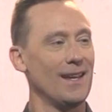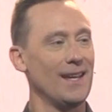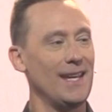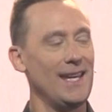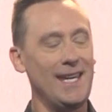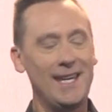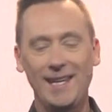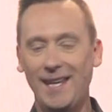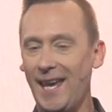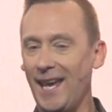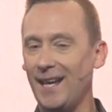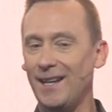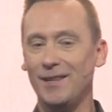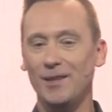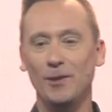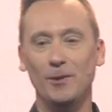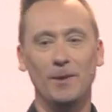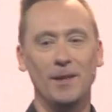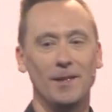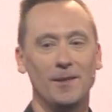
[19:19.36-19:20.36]
he can't
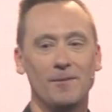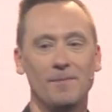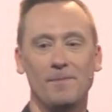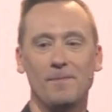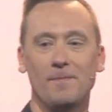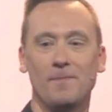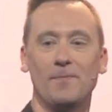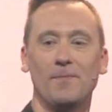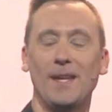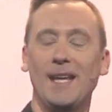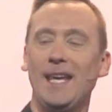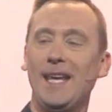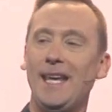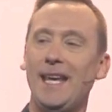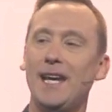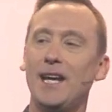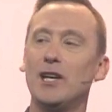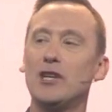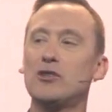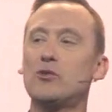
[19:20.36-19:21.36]
do it.
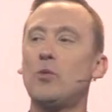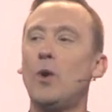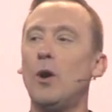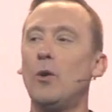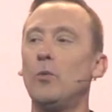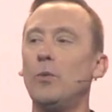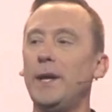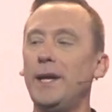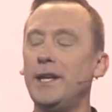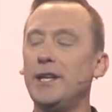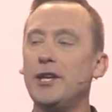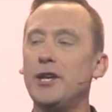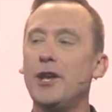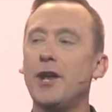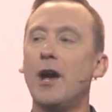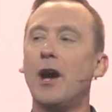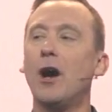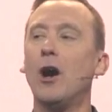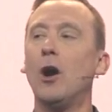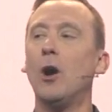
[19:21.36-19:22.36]
Here's what we
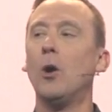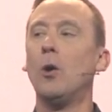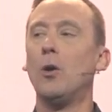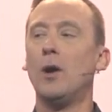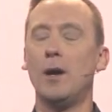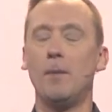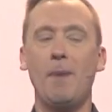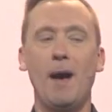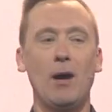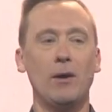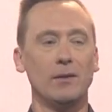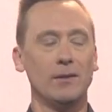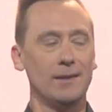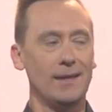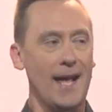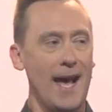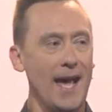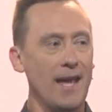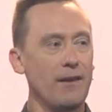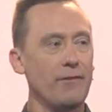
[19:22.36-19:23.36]
know about
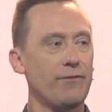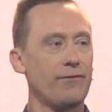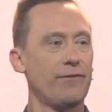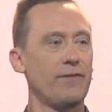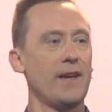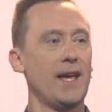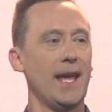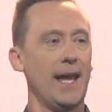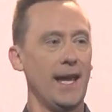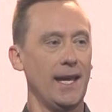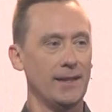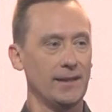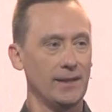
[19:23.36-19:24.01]
life and